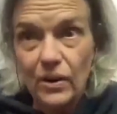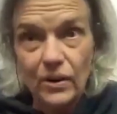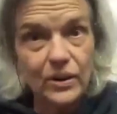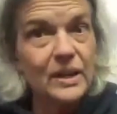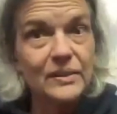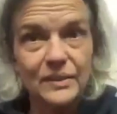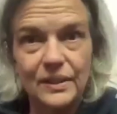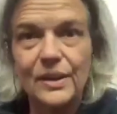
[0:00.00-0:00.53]
all
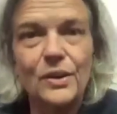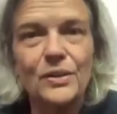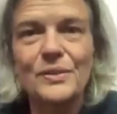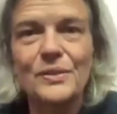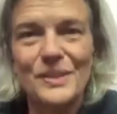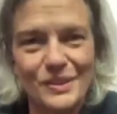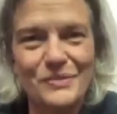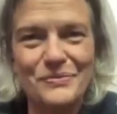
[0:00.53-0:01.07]
right,
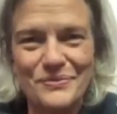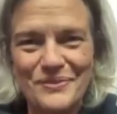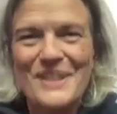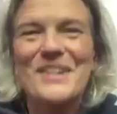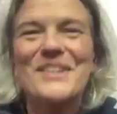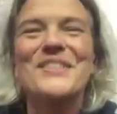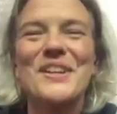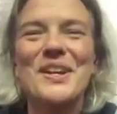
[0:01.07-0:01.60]

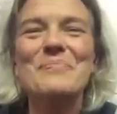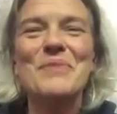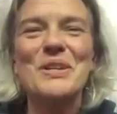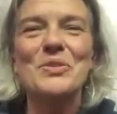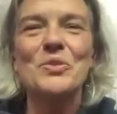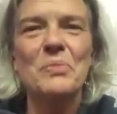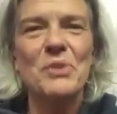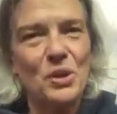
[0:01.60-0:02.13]
the
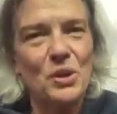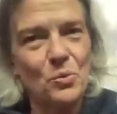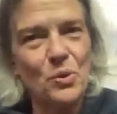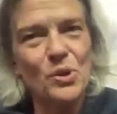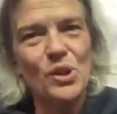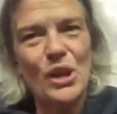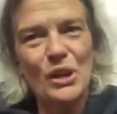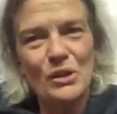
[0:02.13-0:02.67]
companies will be like,
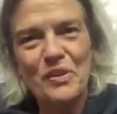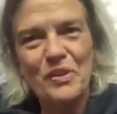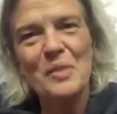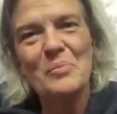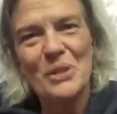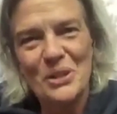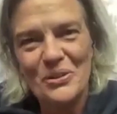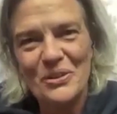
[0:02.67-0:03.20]
we're like
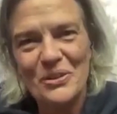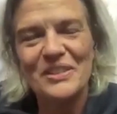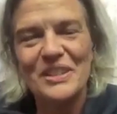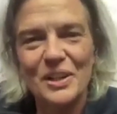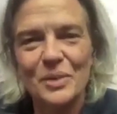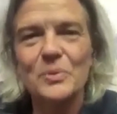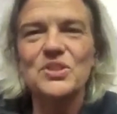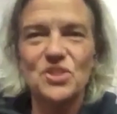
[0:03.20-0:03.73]
family around
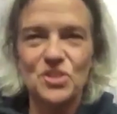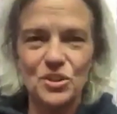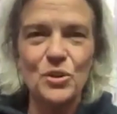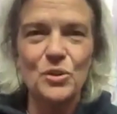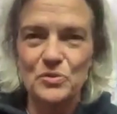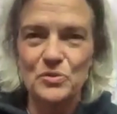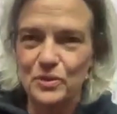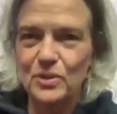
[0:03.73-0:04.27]
here, which is
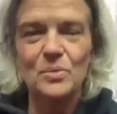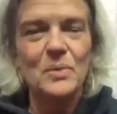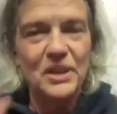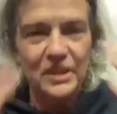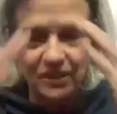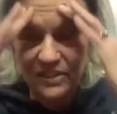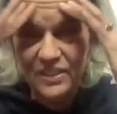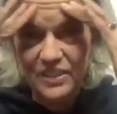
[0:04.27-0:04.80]
code for, oh my
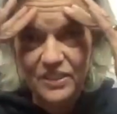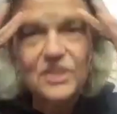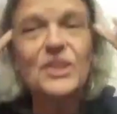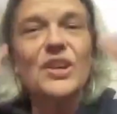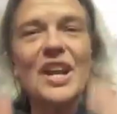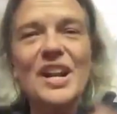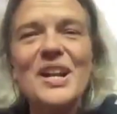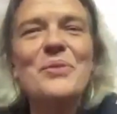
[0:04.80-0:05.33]
goodness,
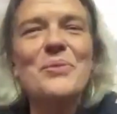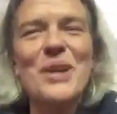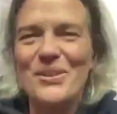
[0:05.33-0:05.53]
we